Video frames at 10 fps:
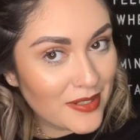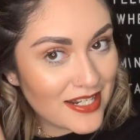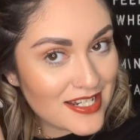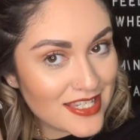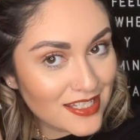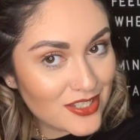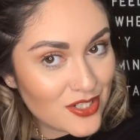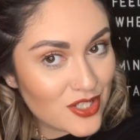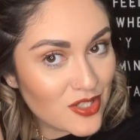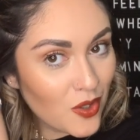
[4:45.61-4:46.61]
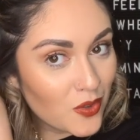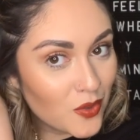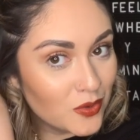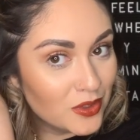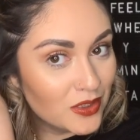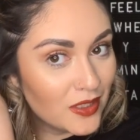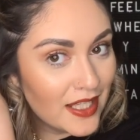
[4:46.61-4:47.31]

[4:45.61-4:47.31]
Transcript: but I just think they're so cool.